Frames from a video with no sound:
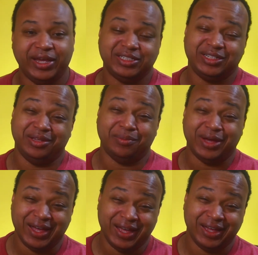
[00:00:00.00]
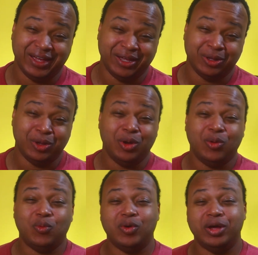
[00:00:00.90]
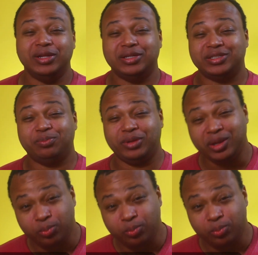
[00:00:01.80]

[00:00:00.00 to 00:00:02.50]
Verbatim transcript: H D M I, one display